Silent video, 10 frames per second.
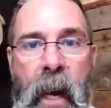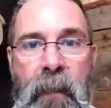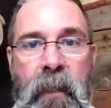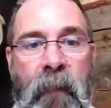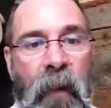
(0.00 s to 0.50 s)

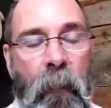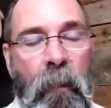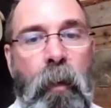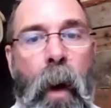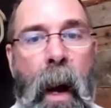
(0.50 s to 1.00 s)
ties. And if it
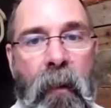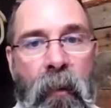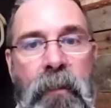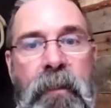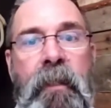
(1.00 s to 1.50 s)
was wire,
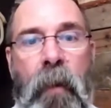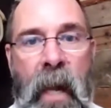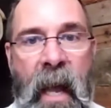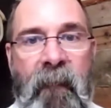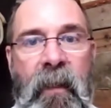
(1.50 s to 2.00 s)
those things
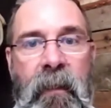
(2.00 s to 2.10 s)
were heavy